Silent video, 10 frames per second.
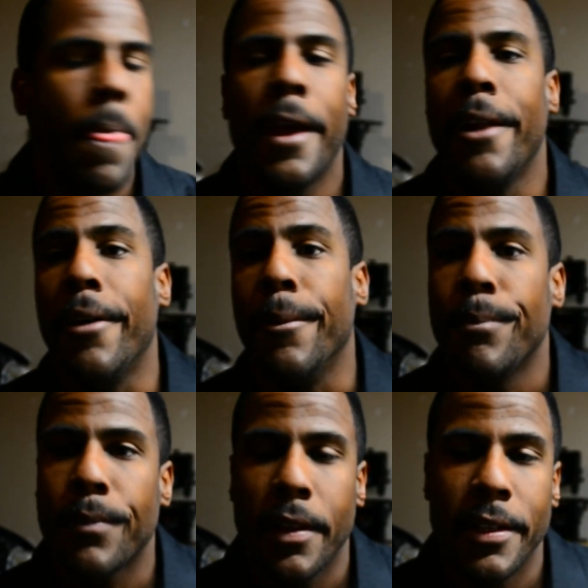Anyway,
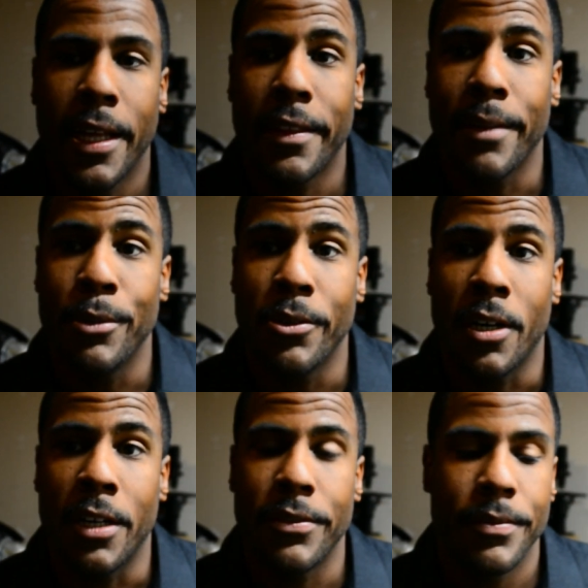that thing blew
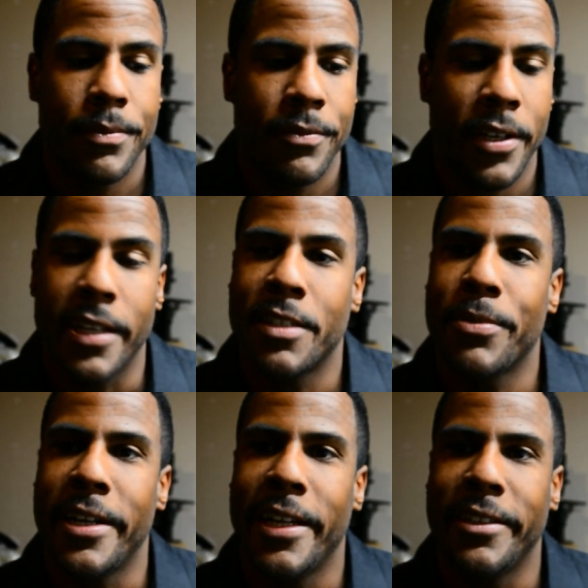off. Fucking
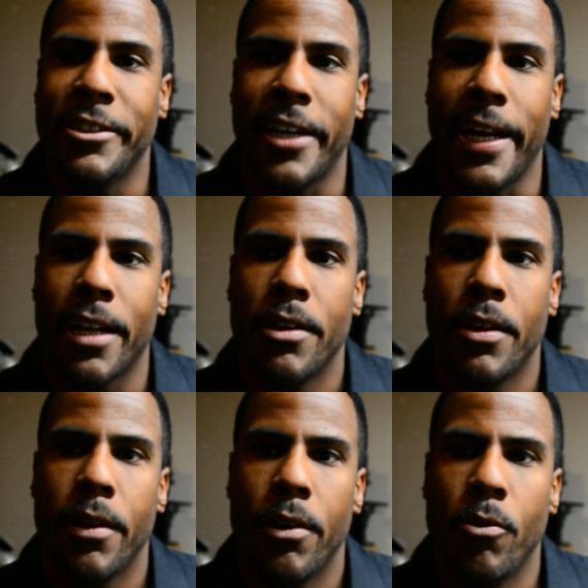sprayed down the track.
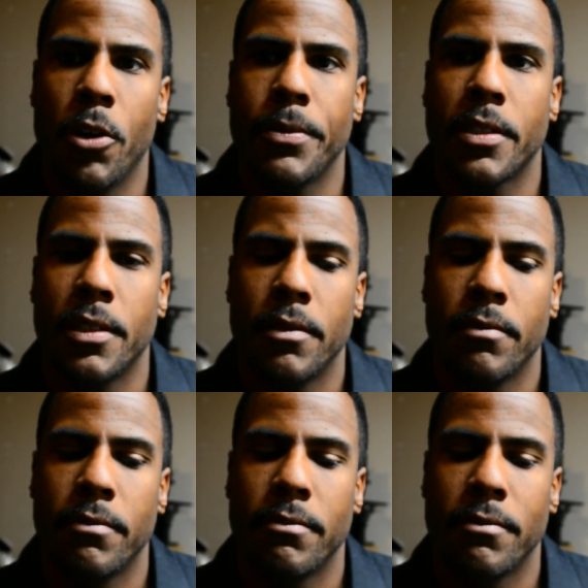Whoops.
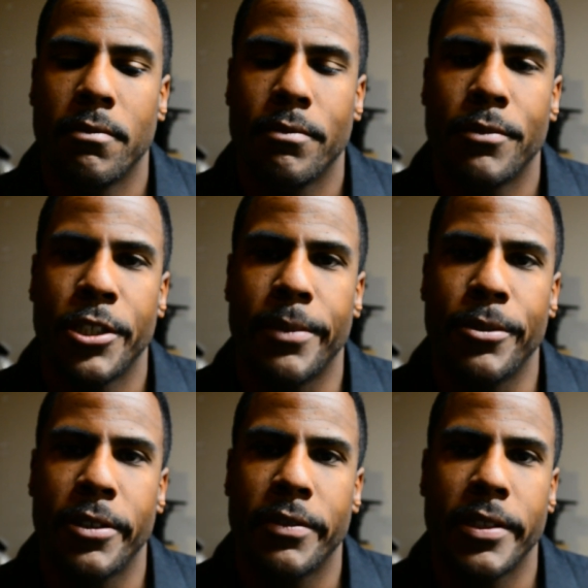Should have
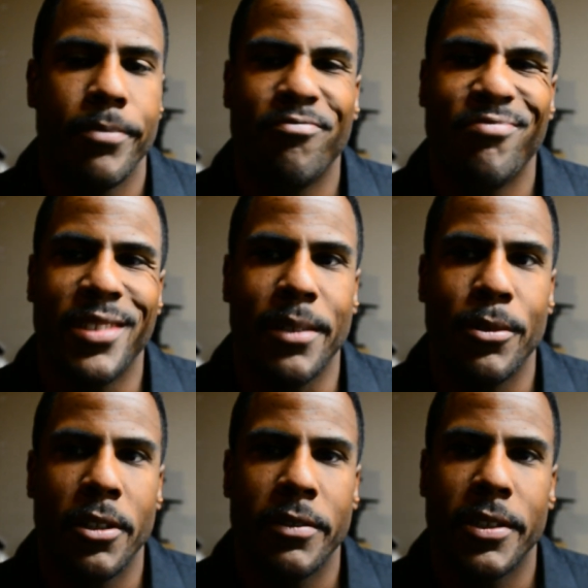pulled over. Didn't
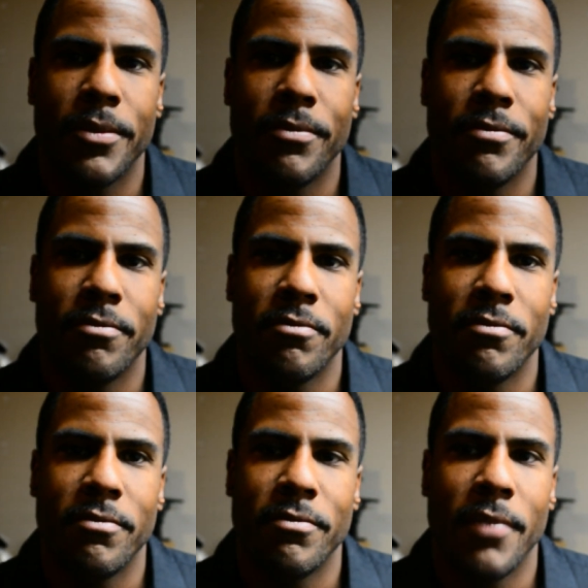pull over.
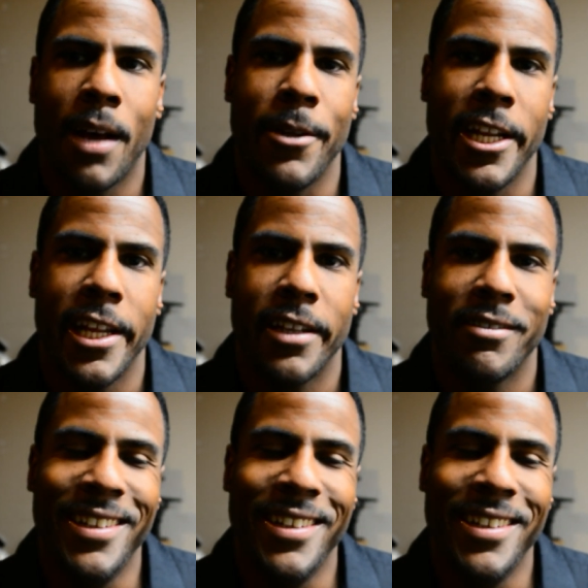I'm an idiot.